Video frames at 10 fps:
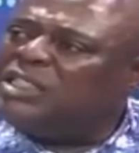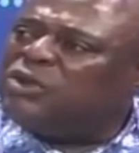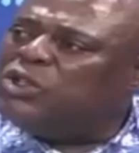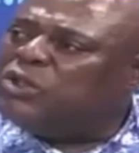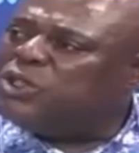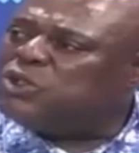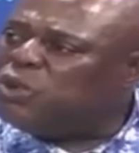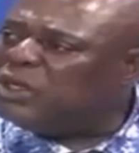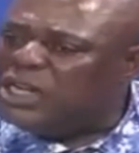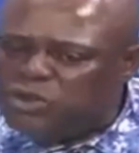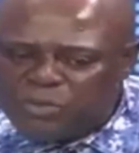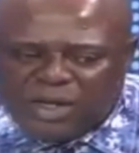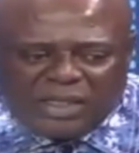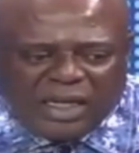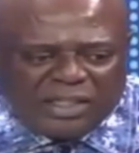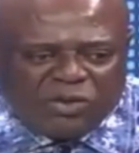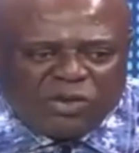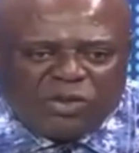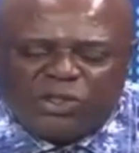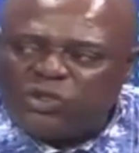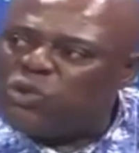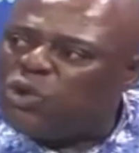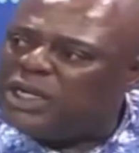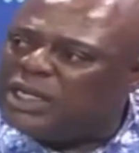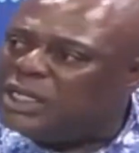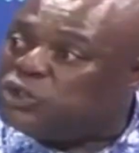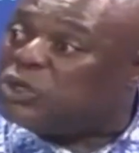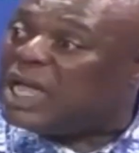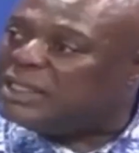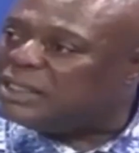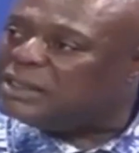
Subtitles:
is going to be sworn, the new president is going to be sworn in tonight.